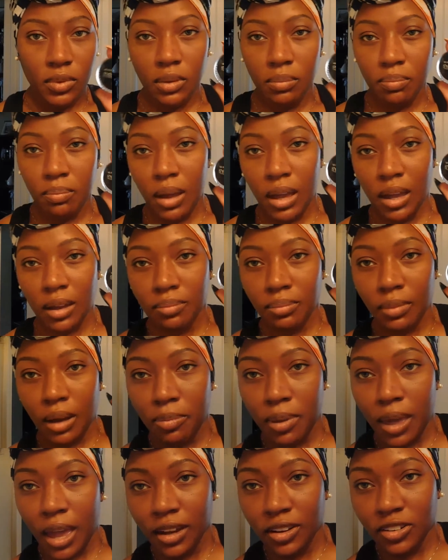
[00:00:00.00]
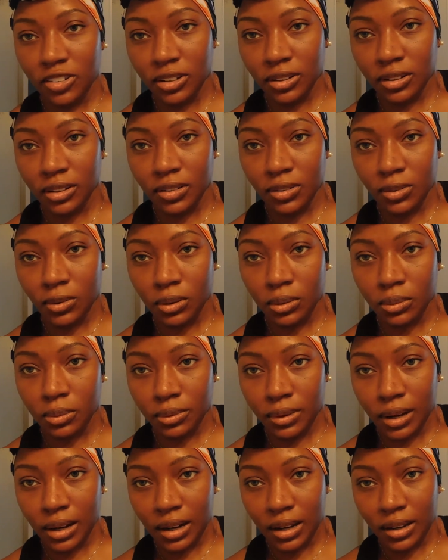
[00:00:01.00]
my packaging looks horrible
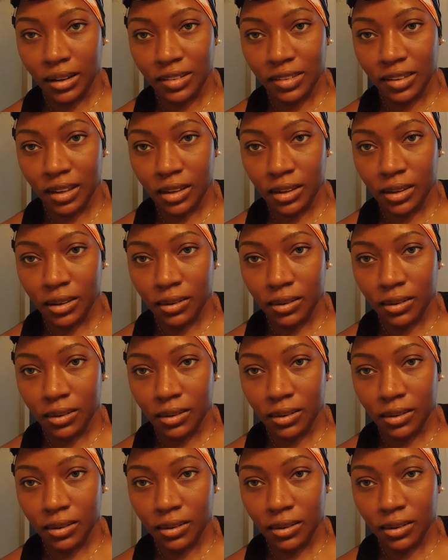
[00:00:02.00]
right now because I